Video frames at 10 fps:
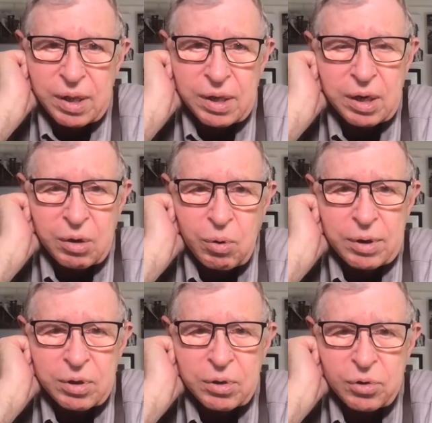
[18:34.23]
And I
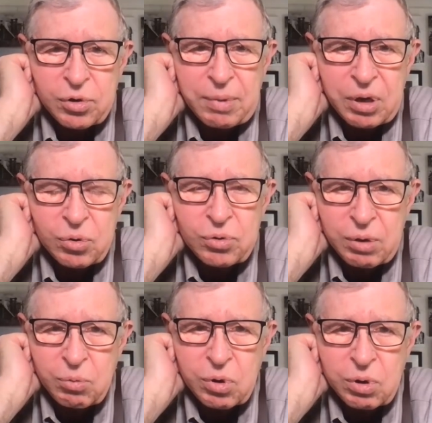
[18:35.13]
wanted to learn about who
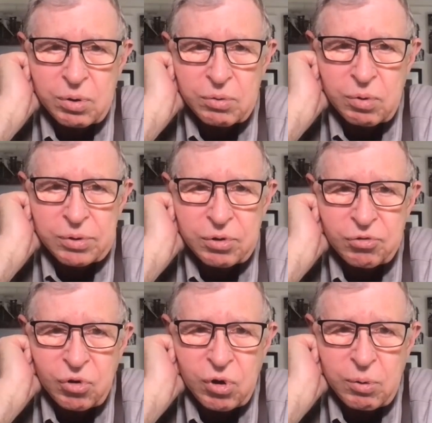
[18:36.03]
they were and what their
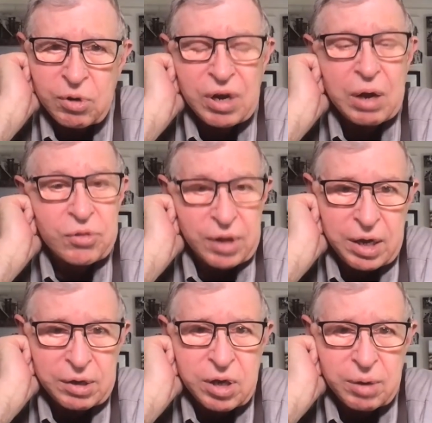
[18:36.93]
story was, how they
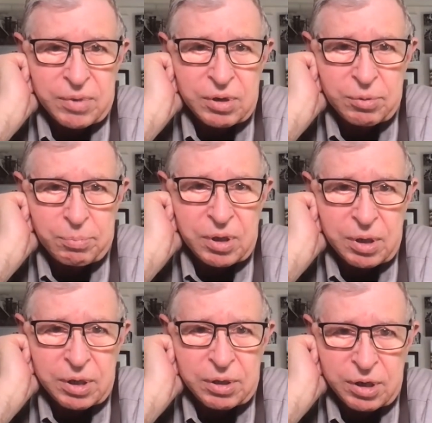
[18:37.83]
had come into
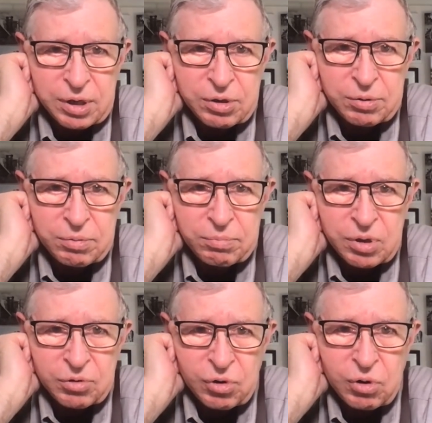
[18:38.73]
being addicted,
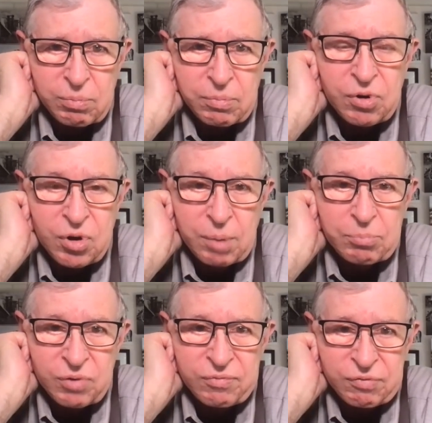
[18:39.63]
because there are a
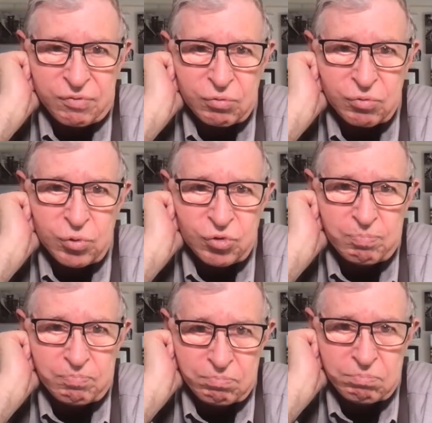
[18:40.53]
number of different routes
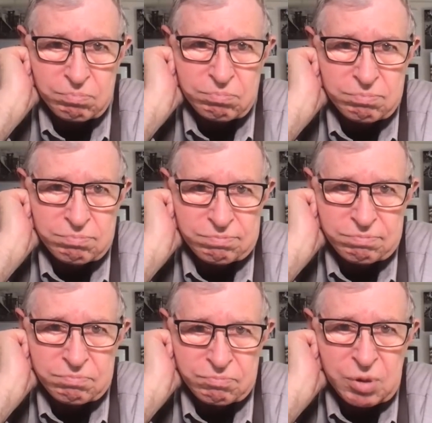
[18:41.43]

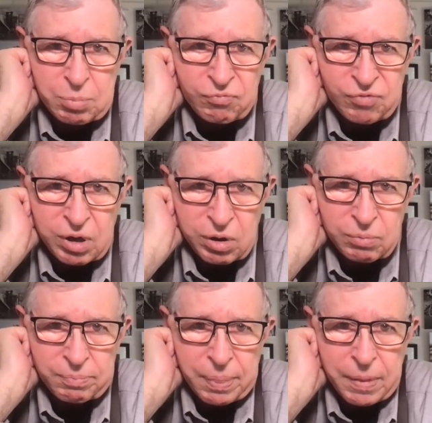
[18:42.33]
people follow.